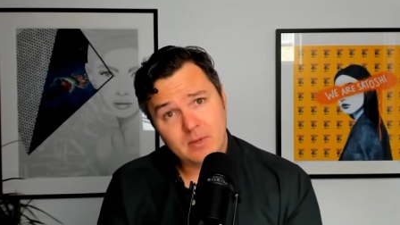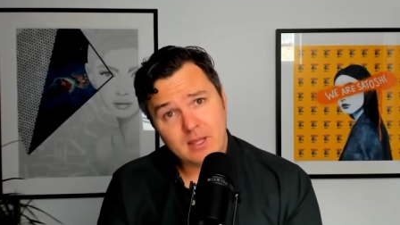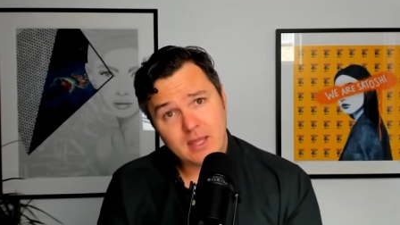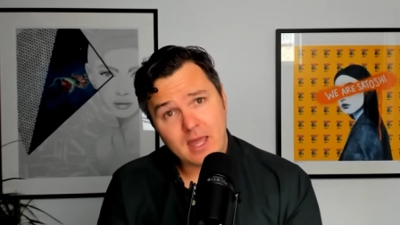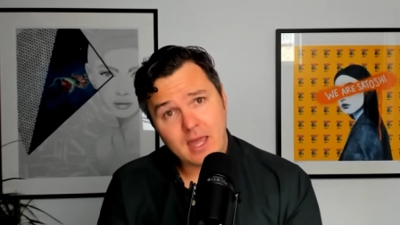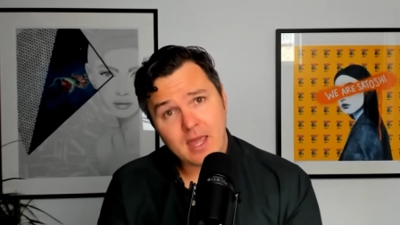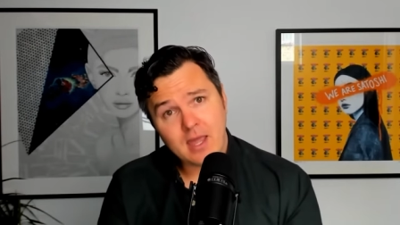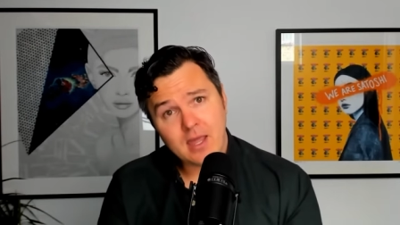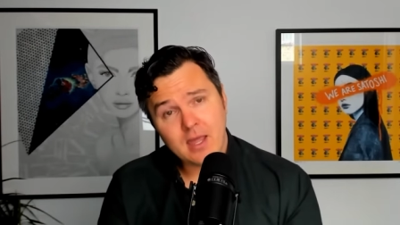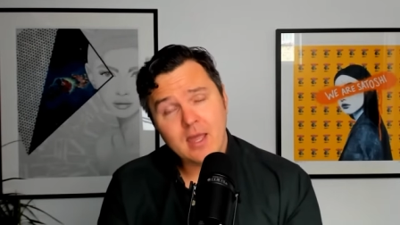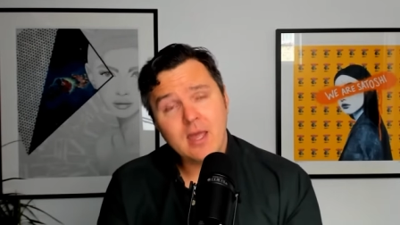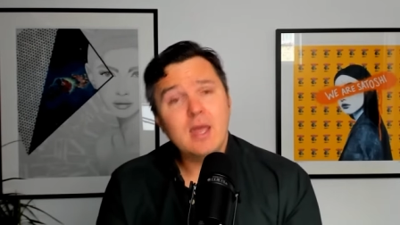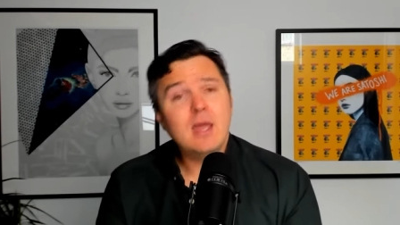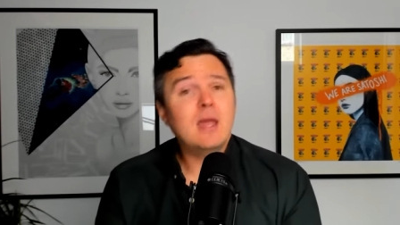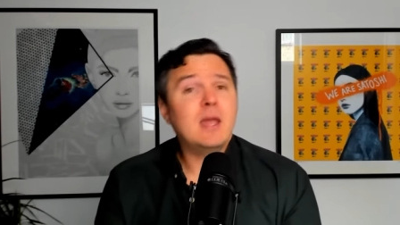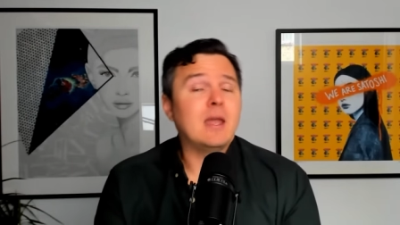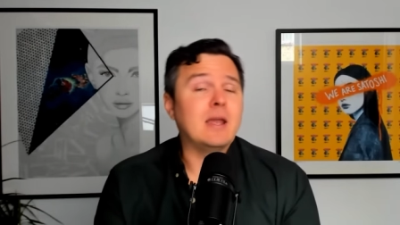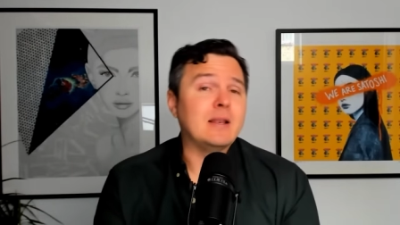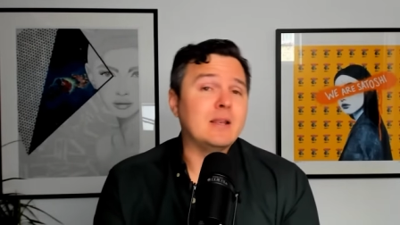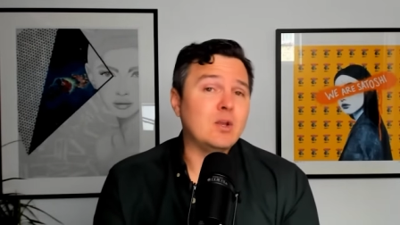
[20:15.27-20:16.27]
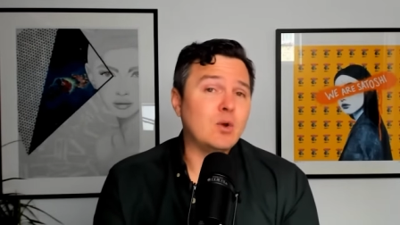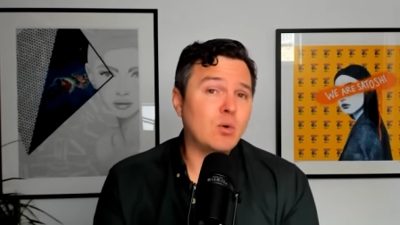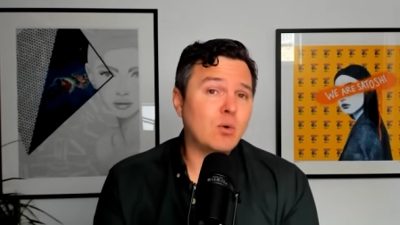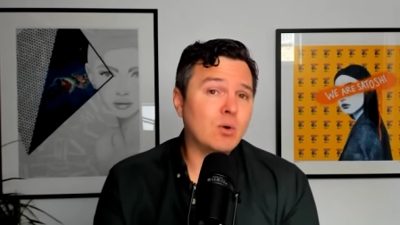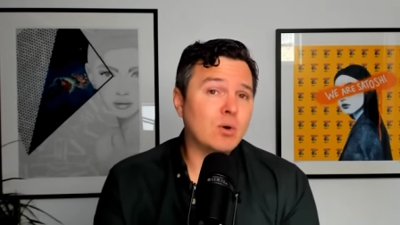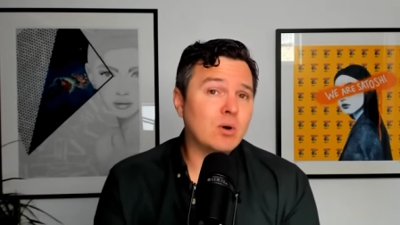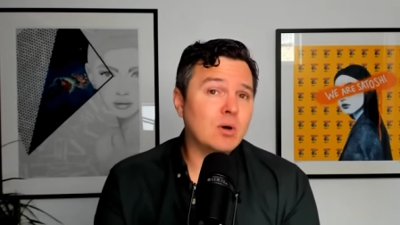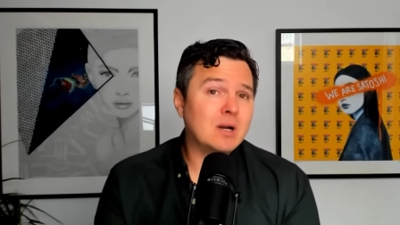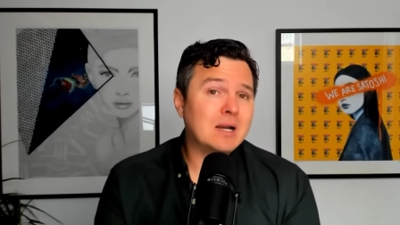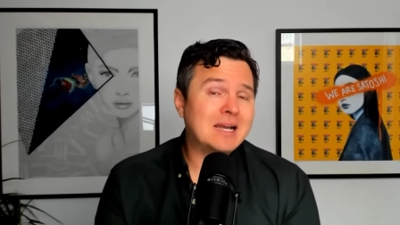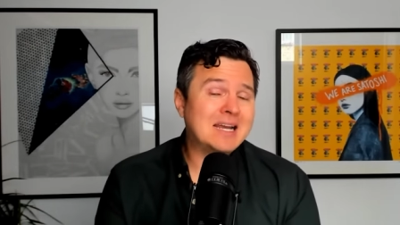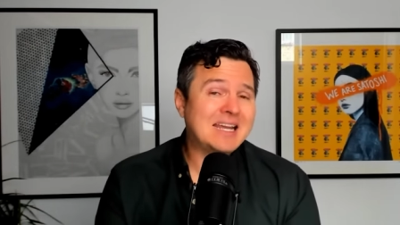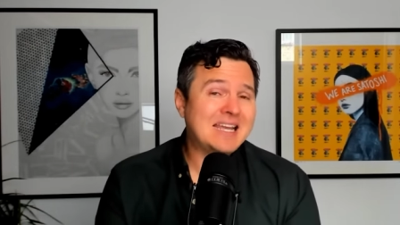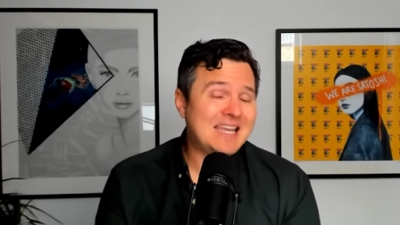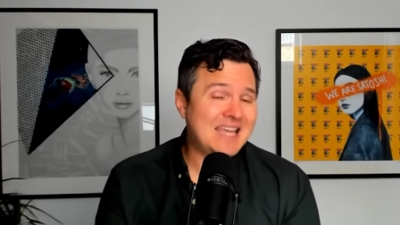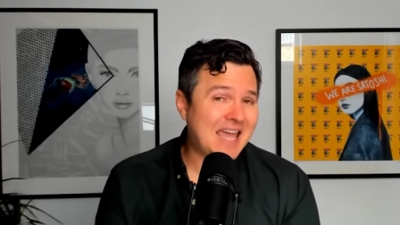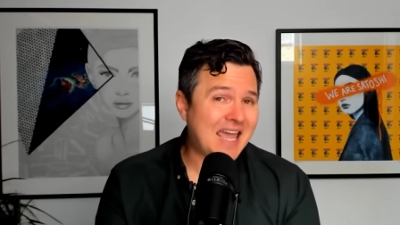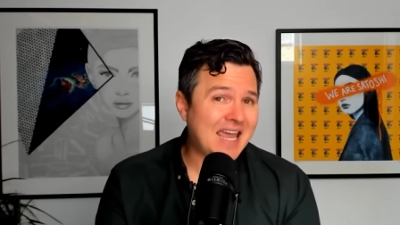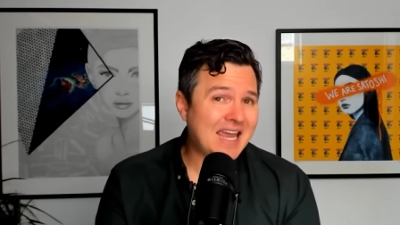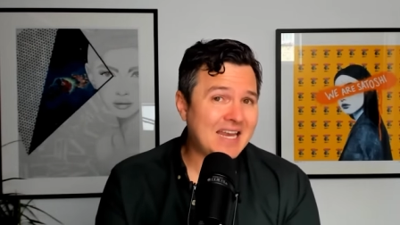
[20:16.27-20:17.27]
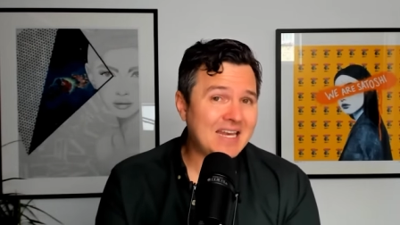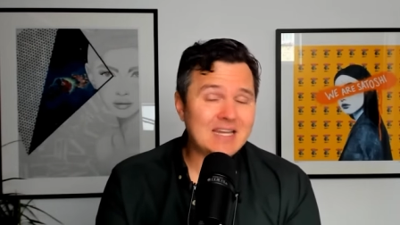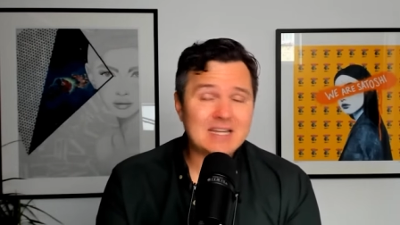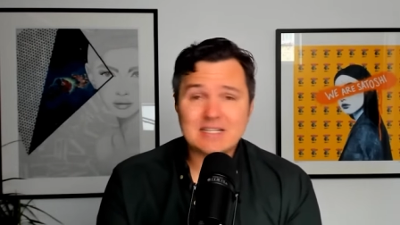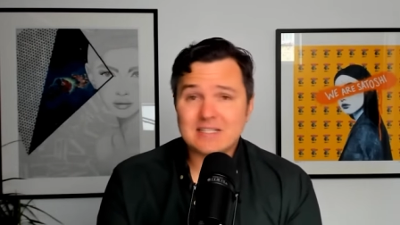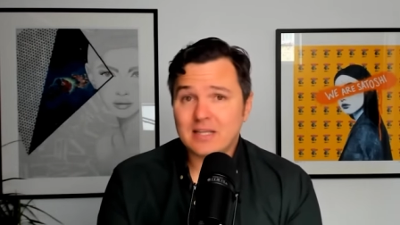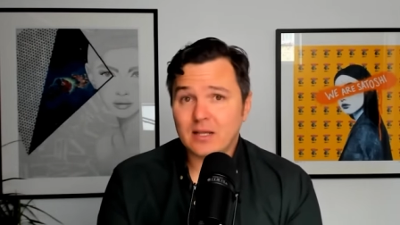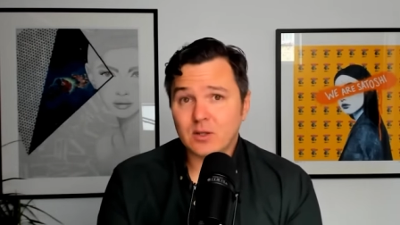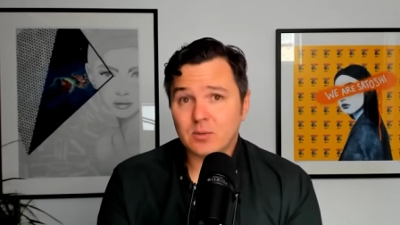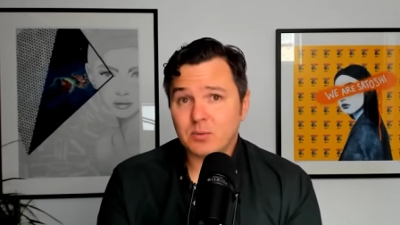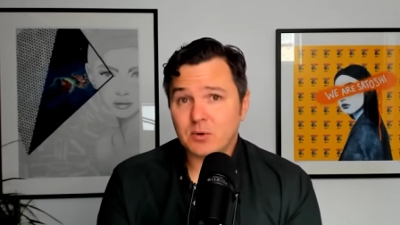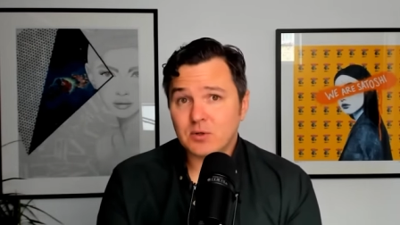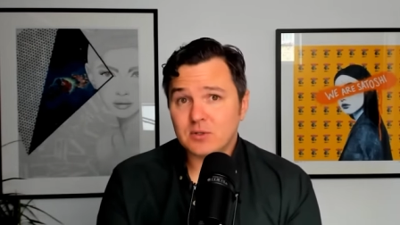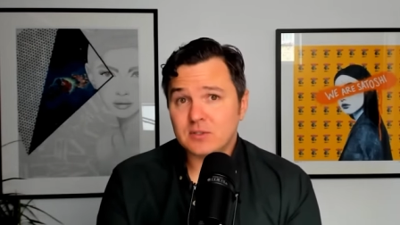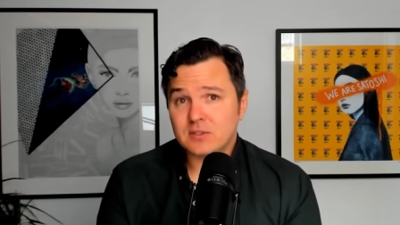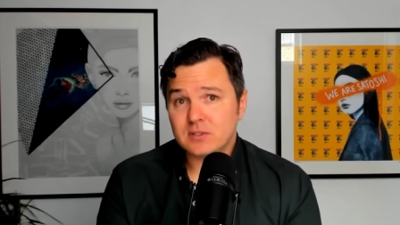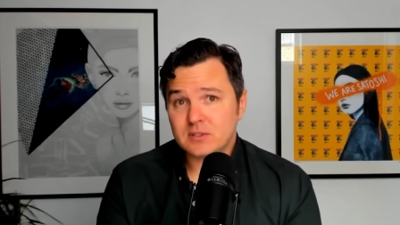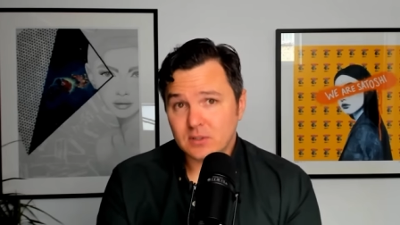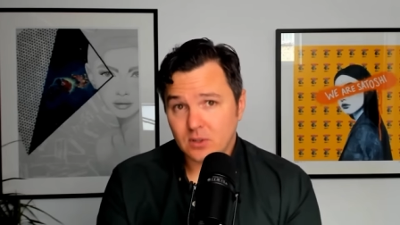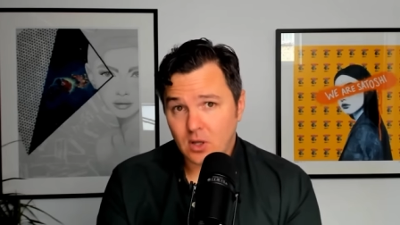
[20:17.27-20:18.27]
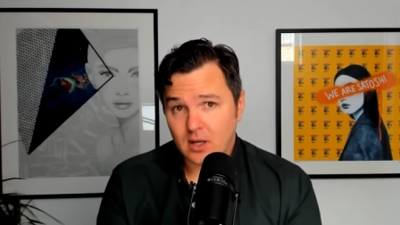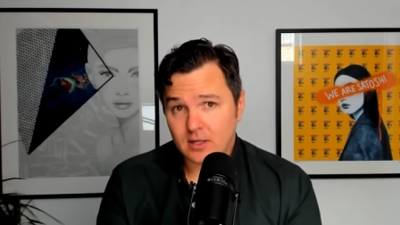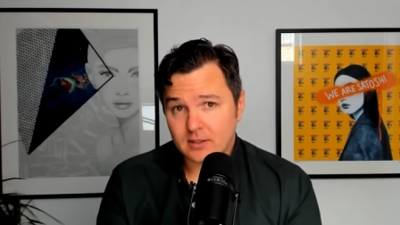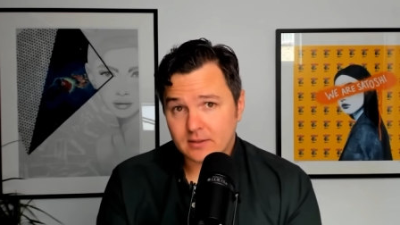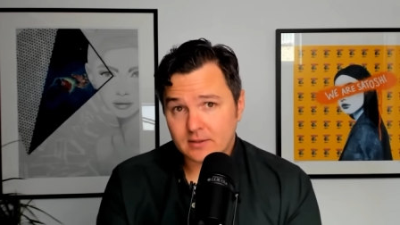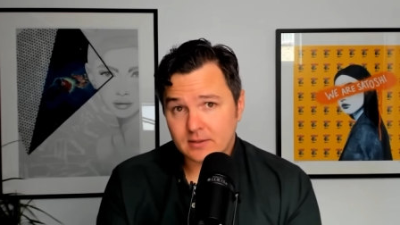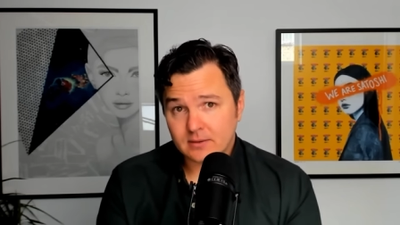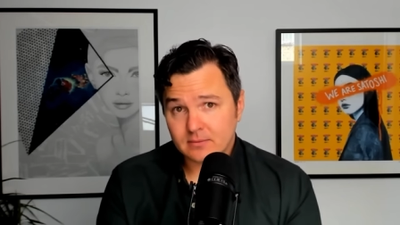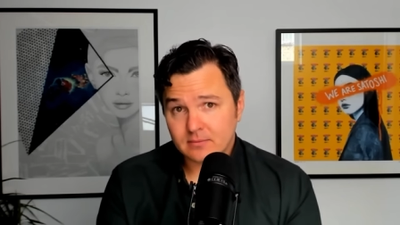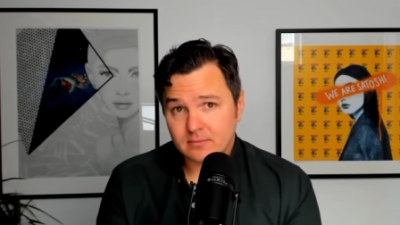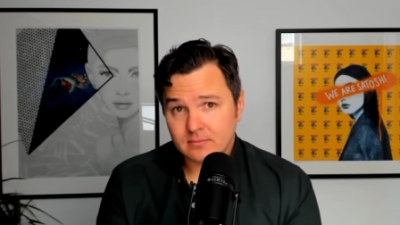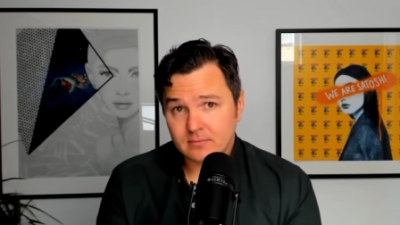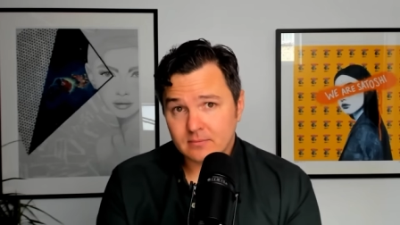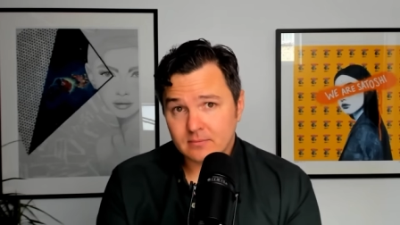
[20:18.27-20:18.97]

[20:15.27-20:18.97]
Okay? And your gain is the other person's loss.